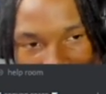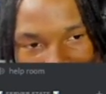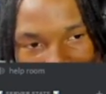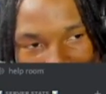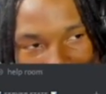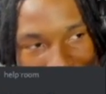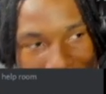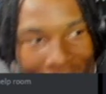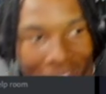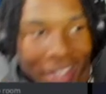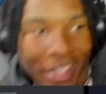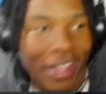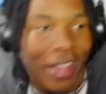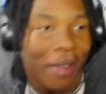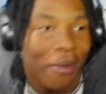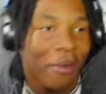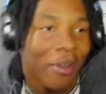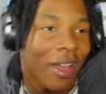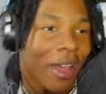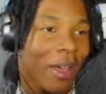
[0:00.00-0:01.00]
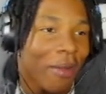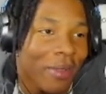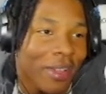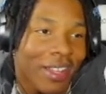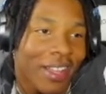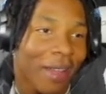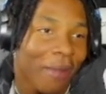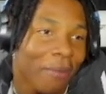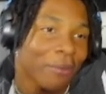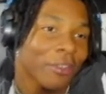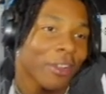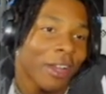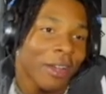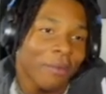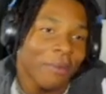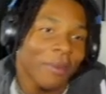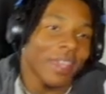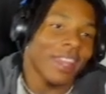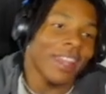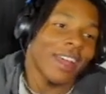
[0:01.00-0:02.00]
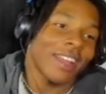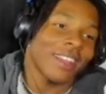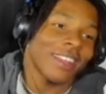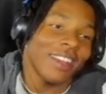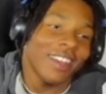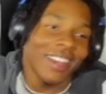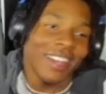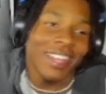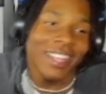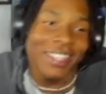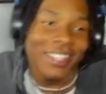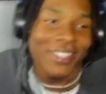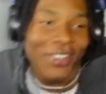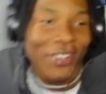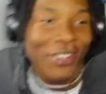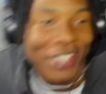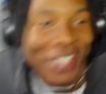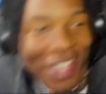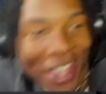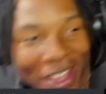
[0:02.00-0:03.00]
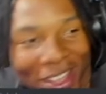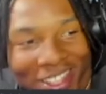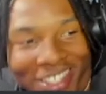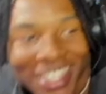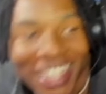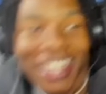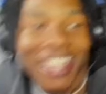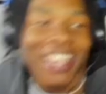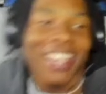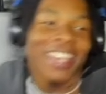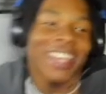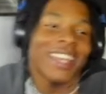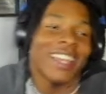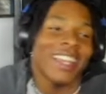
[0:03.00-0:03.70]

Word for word: You know what I'm saying? I'm I'm, a, I'm trying to make it out the hood too. You see what I'm saying?